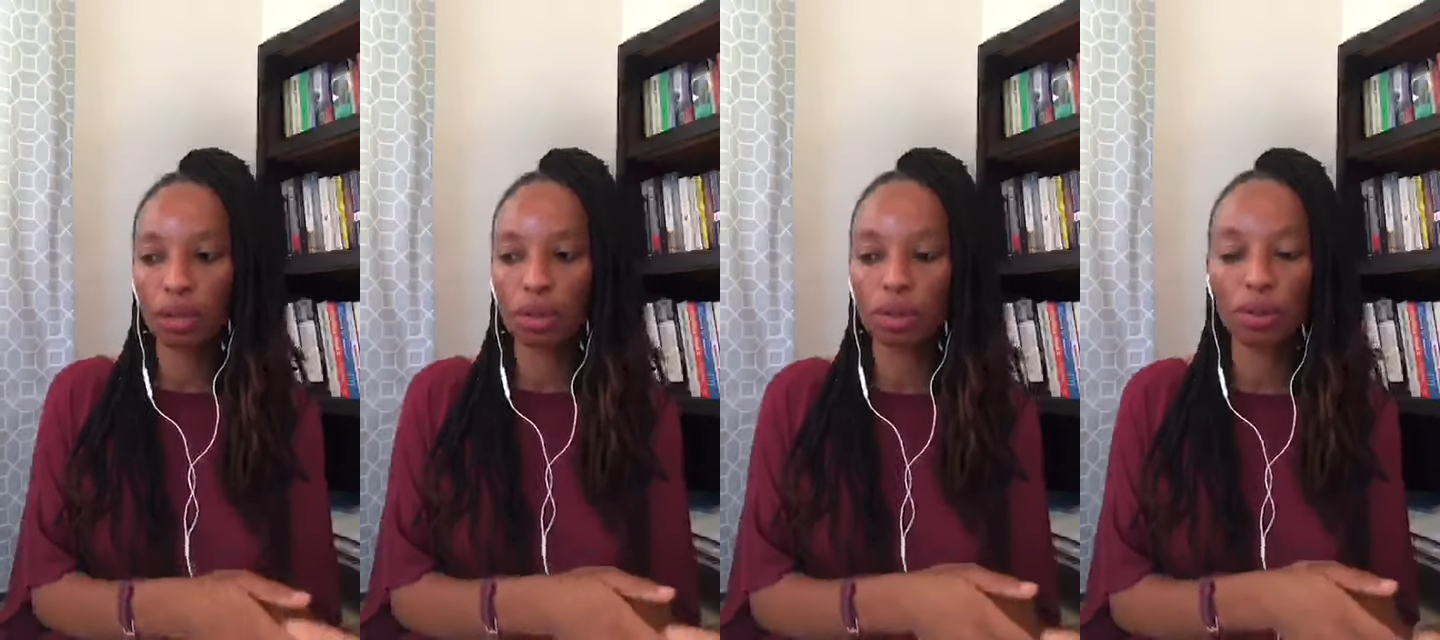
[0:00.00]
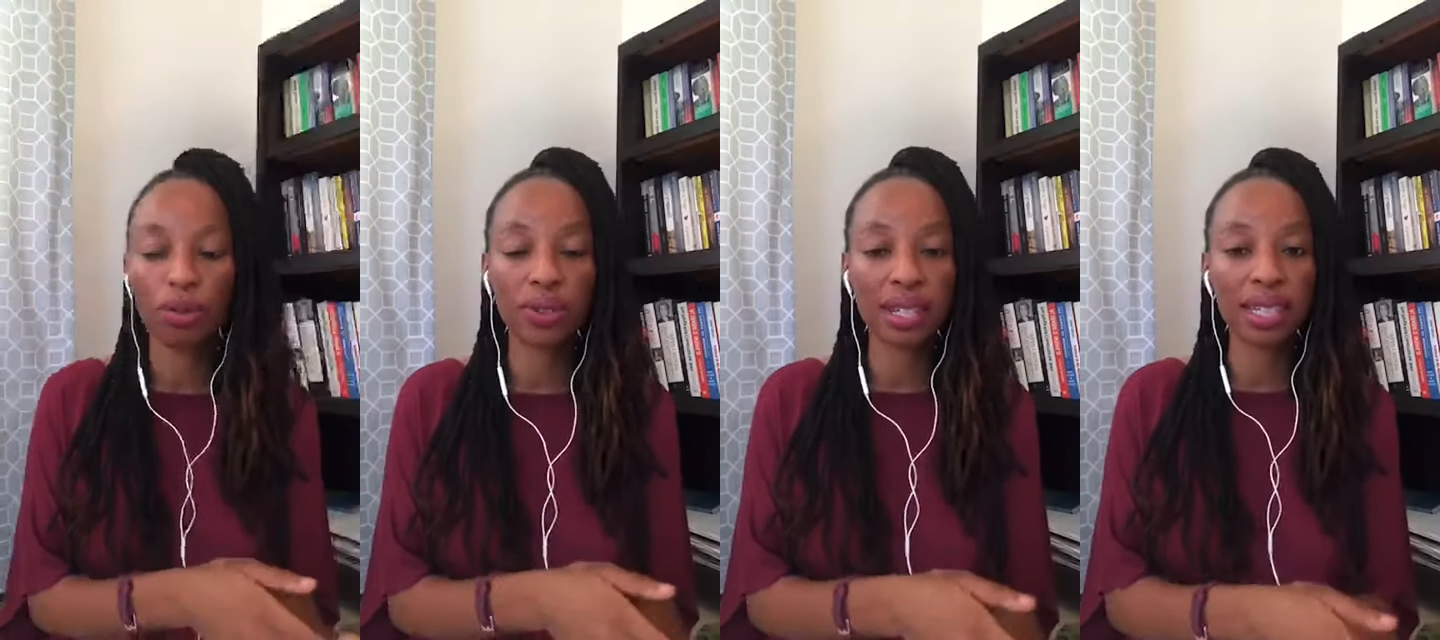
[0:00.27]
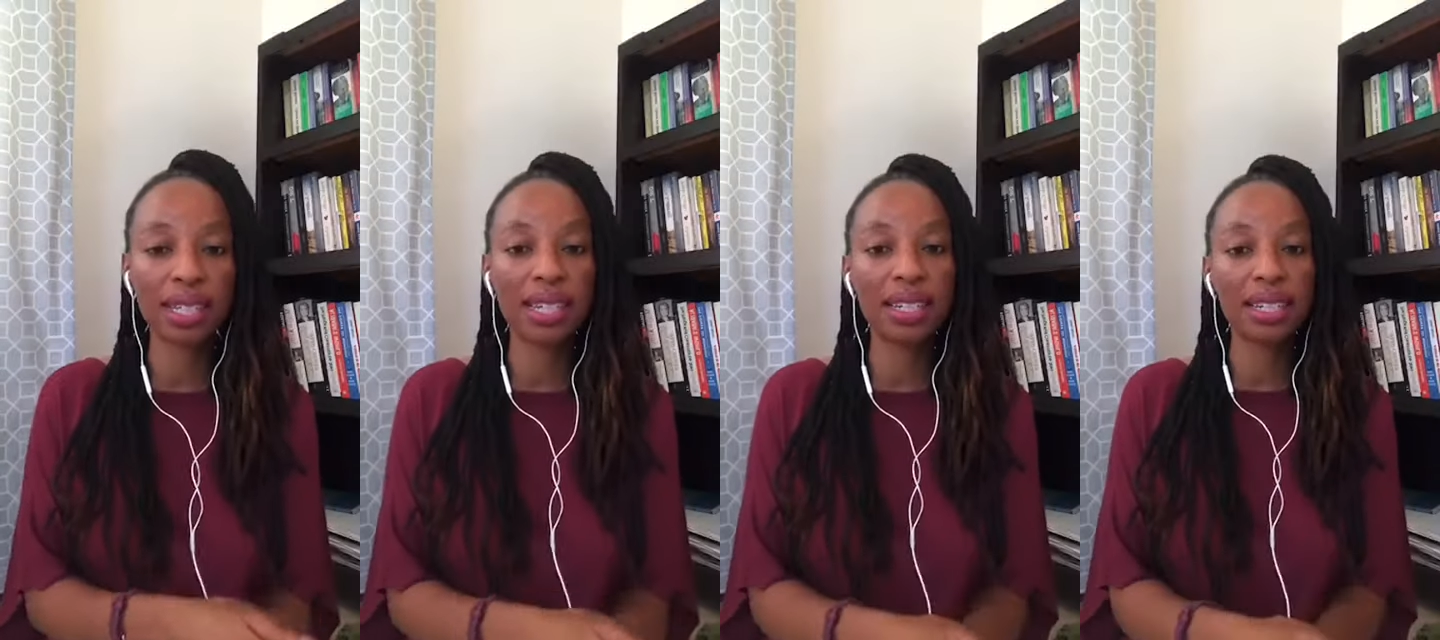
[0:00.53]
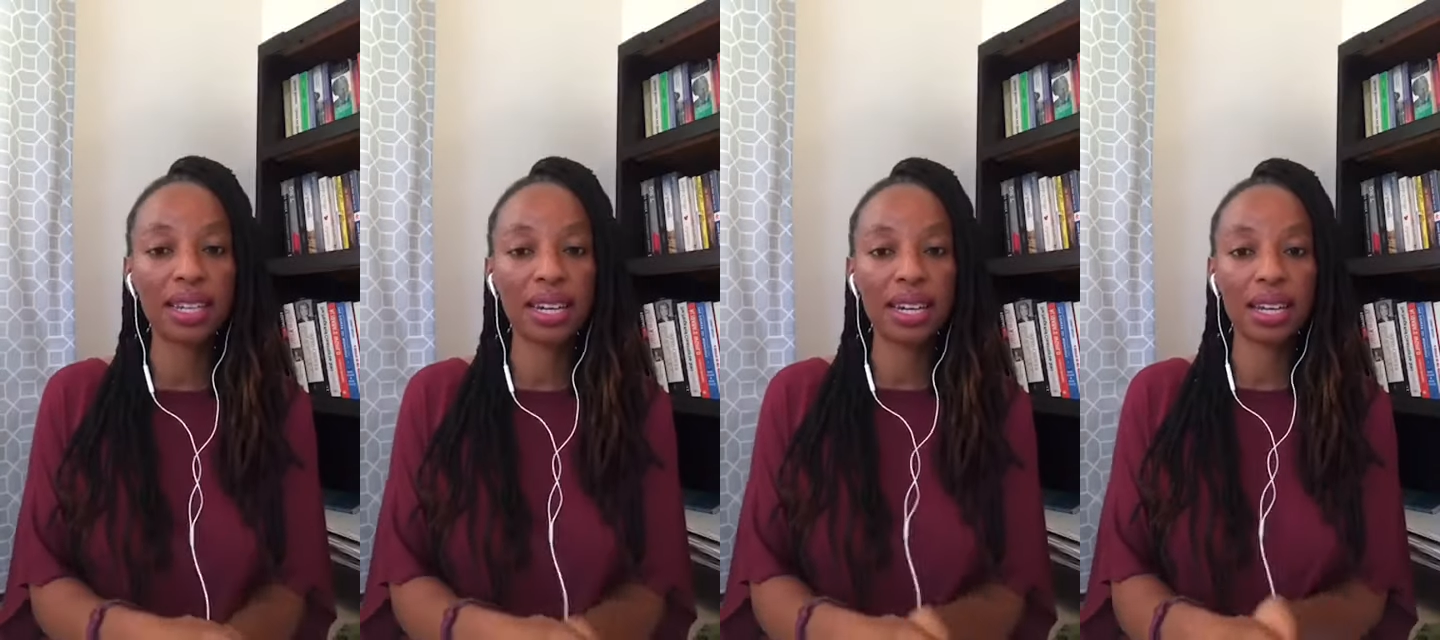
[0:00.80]
to
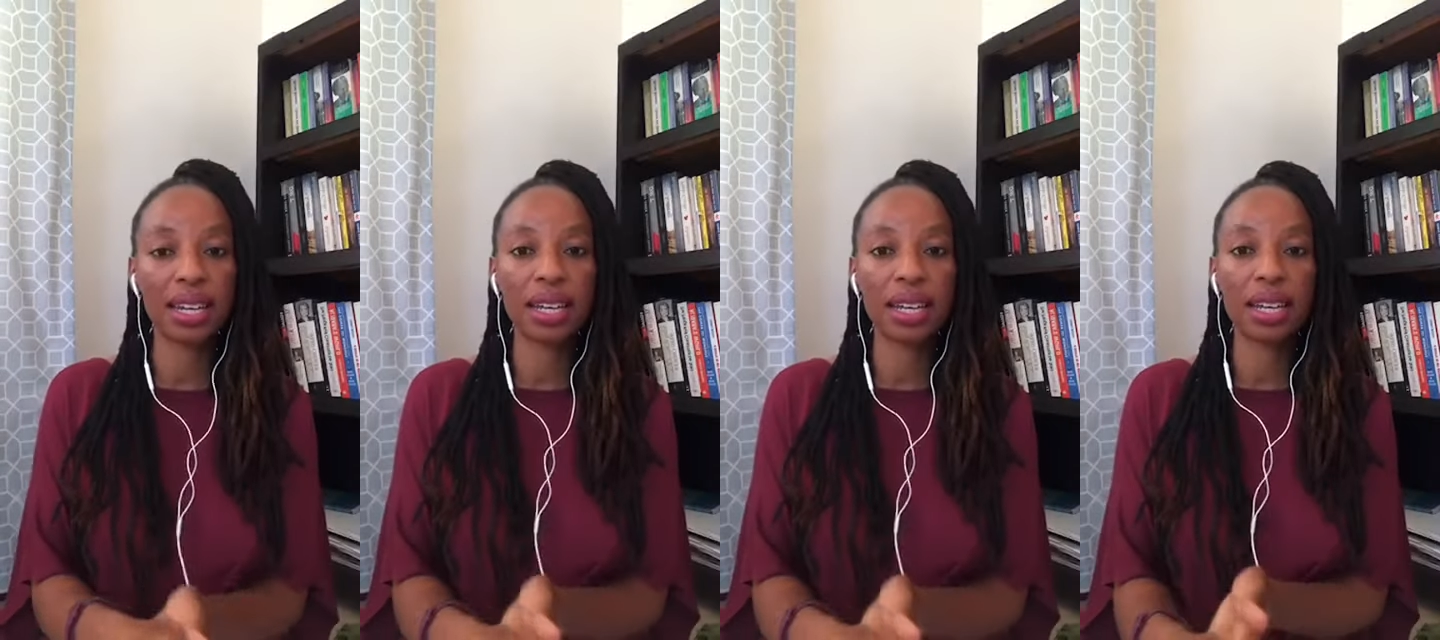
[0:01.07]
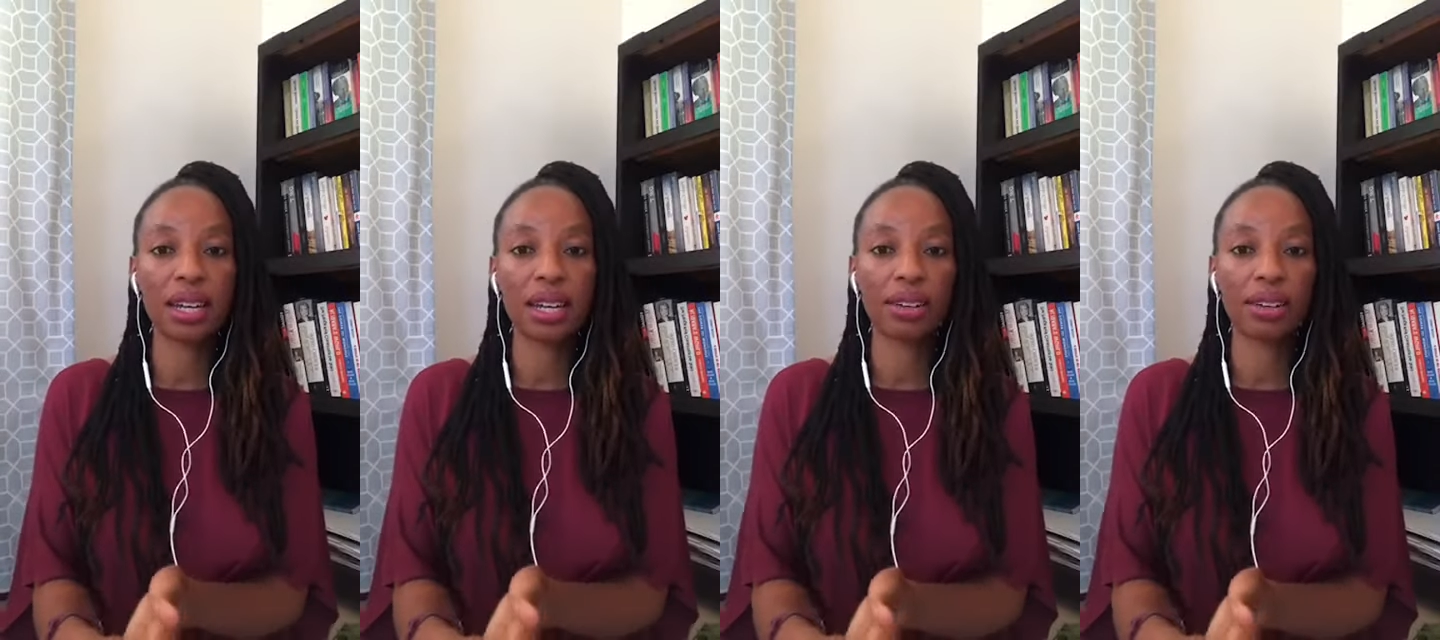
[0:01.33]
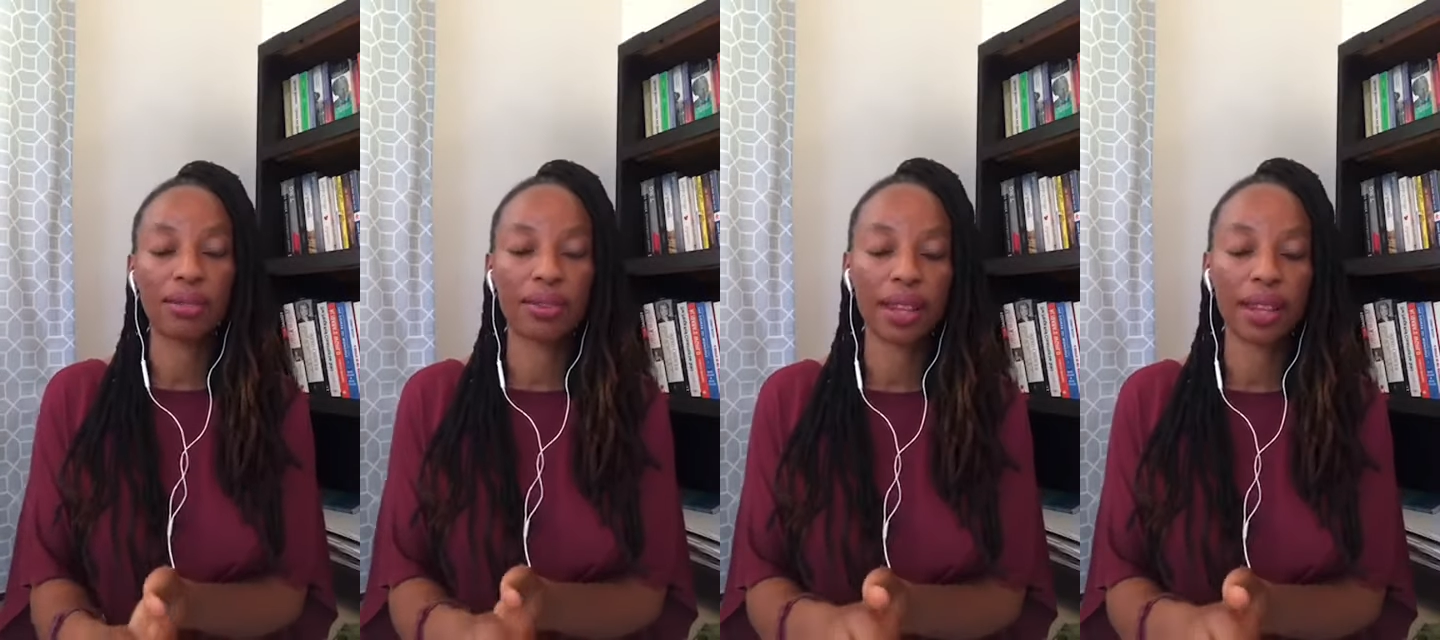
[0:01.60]
facilitate healing